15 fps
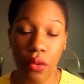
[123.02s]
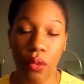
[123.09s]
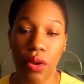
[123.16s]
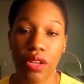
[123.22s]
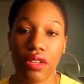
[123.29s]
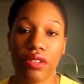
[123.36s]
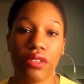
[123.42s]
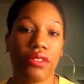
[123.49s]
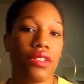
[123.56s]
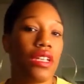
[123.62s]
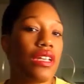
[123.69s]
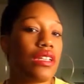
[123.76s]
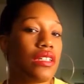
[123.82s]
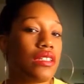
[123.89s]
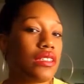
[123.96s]
oil,
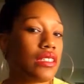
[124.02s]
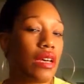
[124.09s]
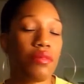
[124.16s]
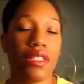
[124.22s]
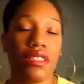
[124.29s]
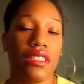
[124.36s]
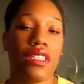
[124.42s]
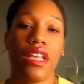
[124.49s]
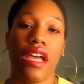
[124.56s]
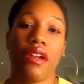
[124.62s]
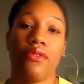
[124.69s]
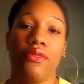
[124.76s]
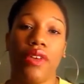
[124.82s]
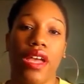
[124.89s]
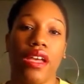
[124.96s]
something to that
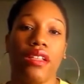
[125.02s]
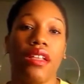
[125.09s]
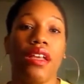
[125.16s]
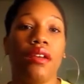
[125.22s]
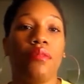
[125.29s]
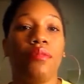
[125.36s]
effect.